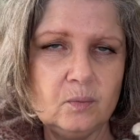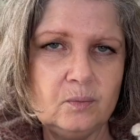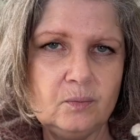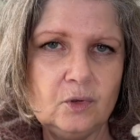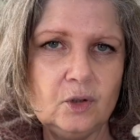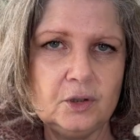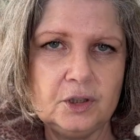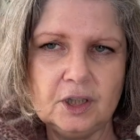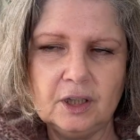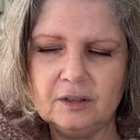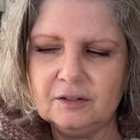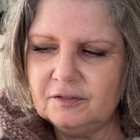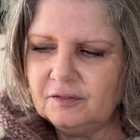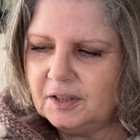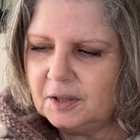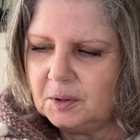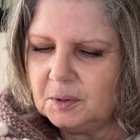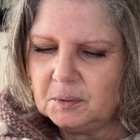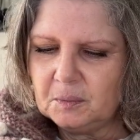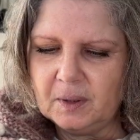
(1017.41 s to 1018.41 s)
the yarn
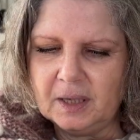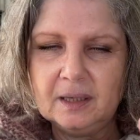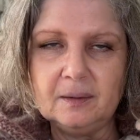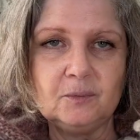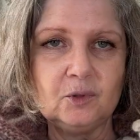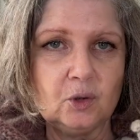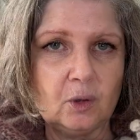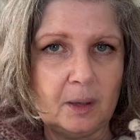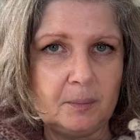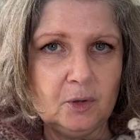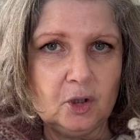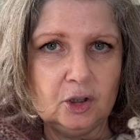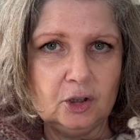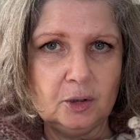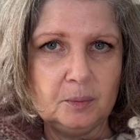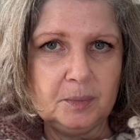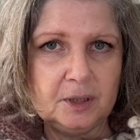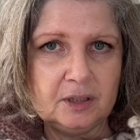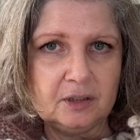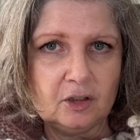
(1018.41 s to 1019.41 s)
very well, so I'm going to
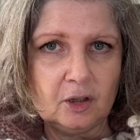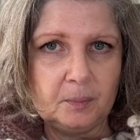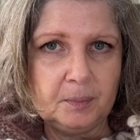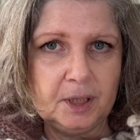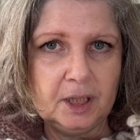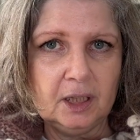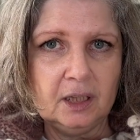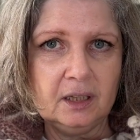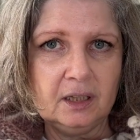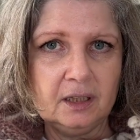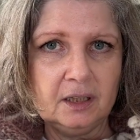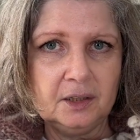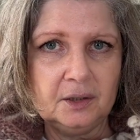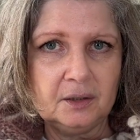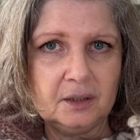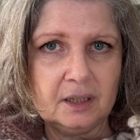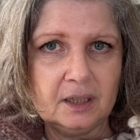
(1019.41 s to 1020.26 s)
be stopping here,